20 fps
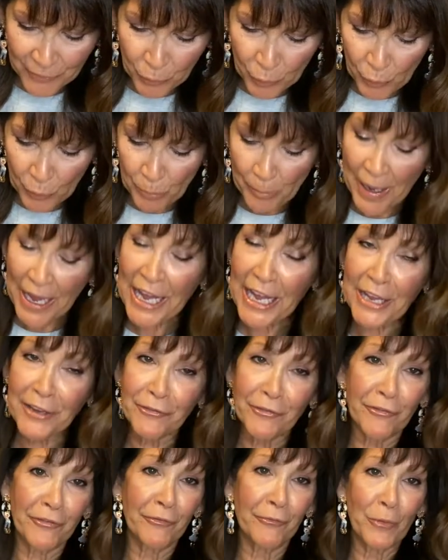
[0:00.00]

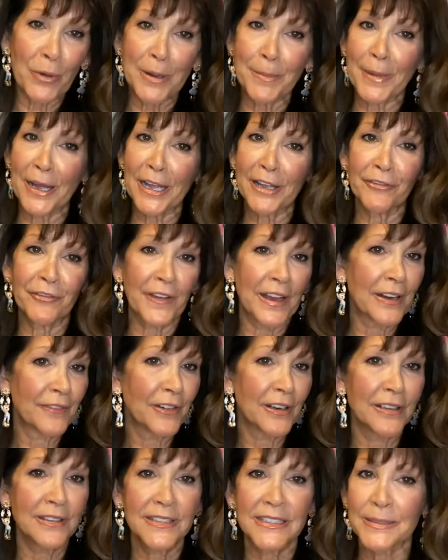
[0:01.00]
one of my
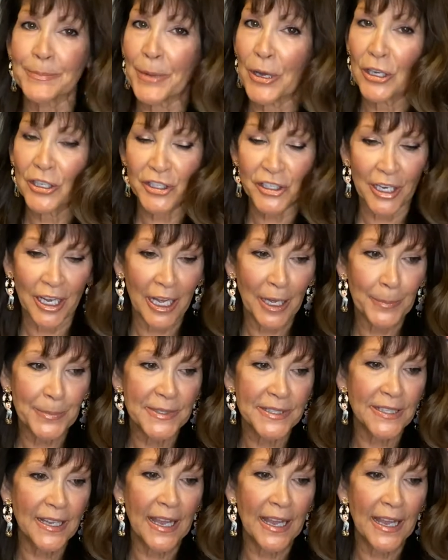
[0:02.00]
favorite small shops,